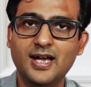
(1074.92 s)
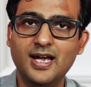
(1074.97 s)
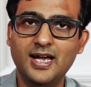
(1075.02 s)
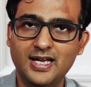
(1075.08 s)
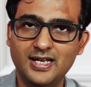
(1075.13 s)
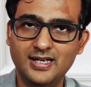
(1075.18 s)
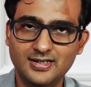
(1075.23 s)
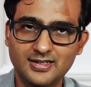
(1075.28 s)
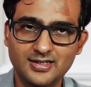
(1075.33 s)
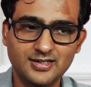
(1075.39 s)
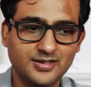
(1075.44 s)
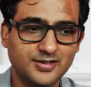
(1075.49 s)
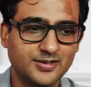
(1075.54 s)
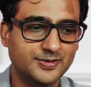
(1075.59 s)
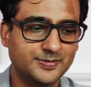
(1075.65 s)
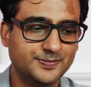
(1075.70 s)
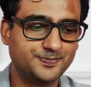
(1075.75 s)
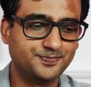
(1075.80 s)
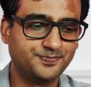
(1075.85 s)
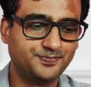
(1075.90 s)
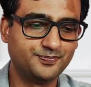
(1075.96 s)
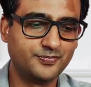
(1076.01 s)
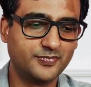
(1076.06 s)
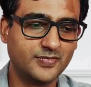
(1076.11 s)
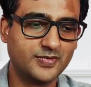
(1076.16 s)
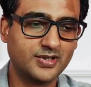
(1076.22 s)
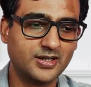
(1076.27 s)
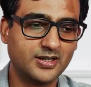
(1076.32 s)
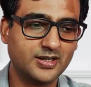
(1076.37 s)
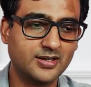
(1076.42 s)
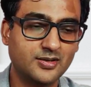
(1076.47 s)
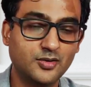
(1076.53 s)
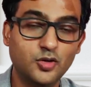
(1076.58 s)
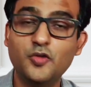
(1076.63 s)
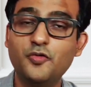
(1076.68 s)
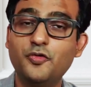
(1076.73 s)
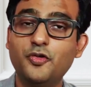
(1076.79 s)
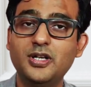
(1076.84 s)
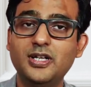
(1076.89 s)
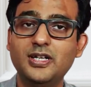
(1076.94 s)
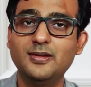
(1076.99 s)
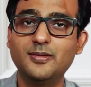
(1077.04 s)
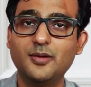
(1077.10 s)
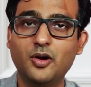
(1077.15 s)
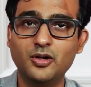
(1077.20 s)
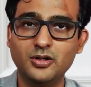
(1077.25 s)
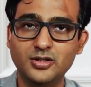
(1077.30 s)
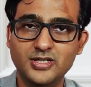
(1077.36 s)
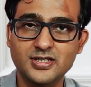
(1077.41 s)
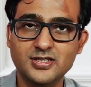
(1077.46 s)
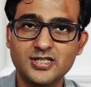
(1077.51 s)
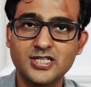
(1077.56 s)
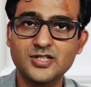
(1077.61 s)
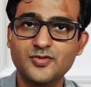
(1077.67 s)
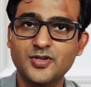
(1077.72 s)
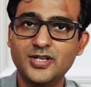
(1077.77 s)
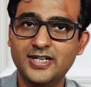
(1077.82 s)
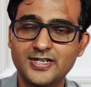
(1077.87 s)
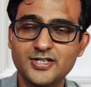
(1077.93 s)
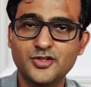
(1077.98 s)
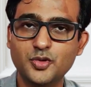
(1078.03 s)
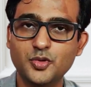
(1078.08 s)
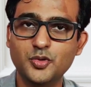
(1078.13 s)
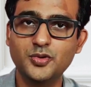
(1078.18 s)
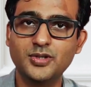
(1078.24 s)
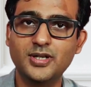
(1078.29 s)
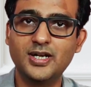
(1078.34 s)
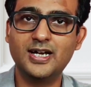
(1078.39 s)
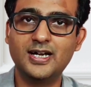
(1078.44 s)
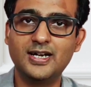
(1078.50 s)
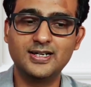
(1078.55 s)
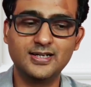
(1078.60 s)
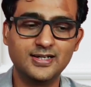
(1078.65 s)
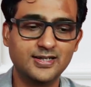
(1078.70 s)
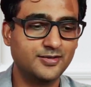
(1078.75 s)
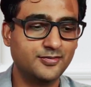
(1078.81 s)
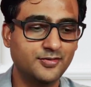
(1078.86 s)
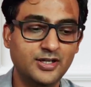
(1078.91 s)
and uh, Uh, hopefully all these things will end soon, and uh,